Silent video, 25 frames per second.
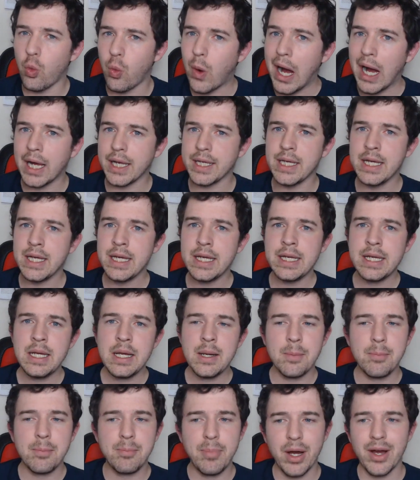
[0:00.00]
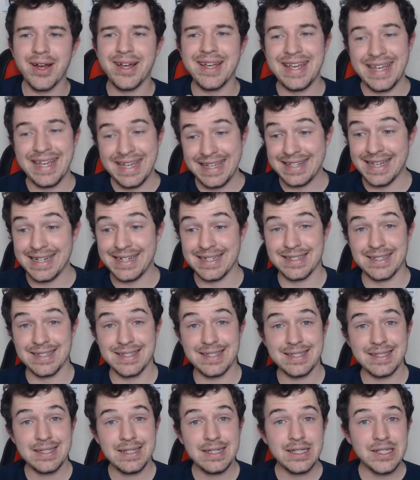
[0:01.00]
why, but he
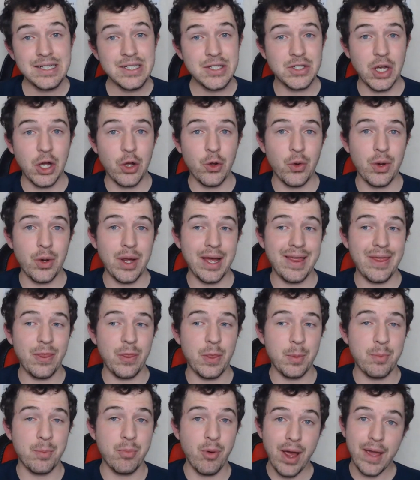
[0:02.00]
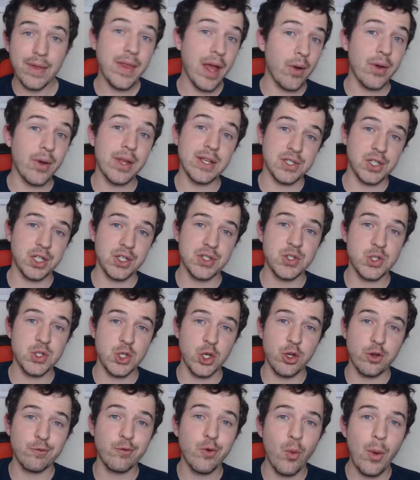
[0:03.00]
didn't. So the breakdown is a
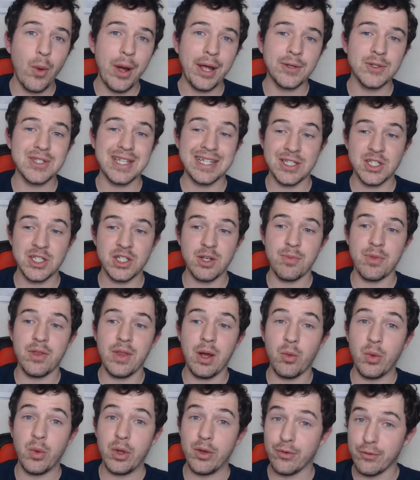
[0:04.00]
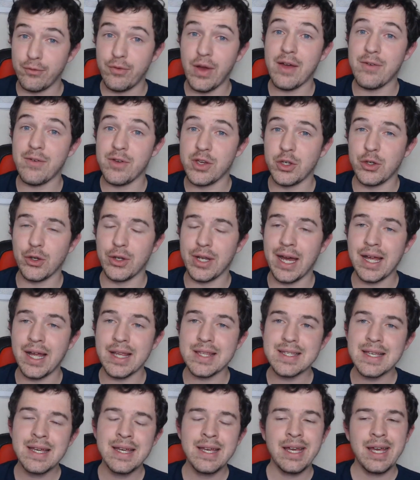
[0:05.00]
concern for Wales. It's something that we were very good at.
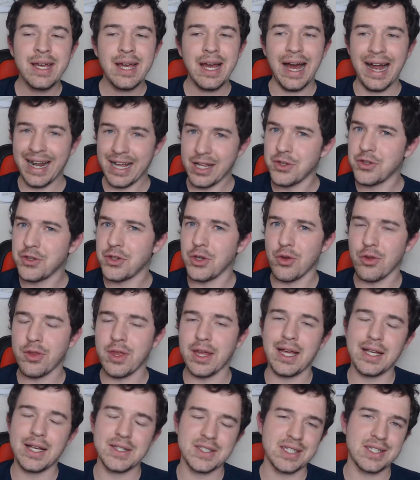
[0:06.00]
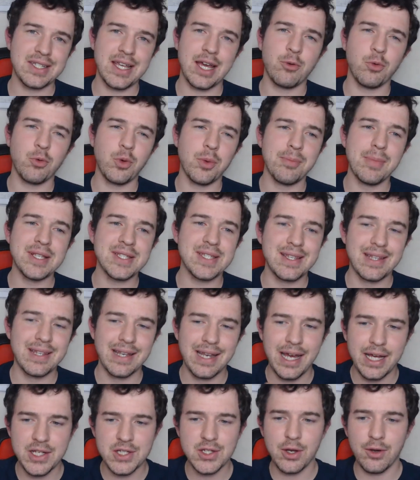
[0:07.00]
And I do think, as I said, we're missing the
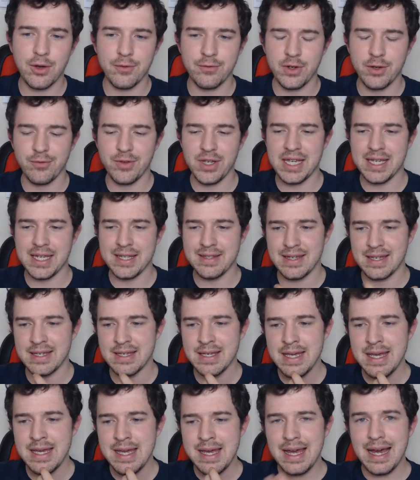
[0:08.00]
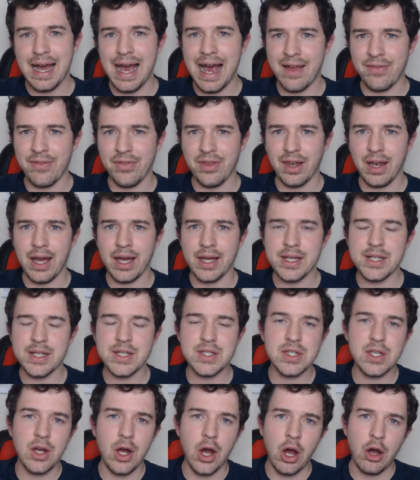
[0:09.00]
likes of Navidi and the
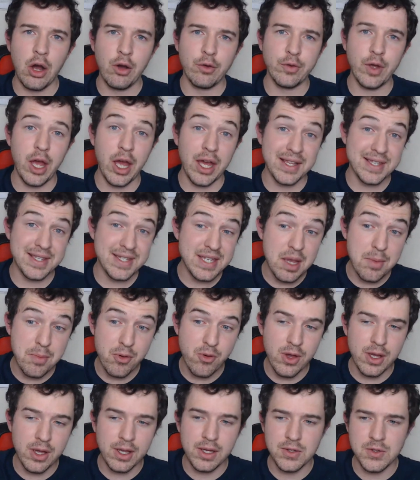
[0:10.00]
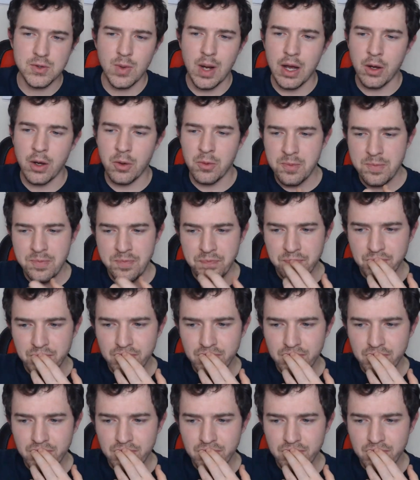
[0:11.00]
likes of Tipuric as well.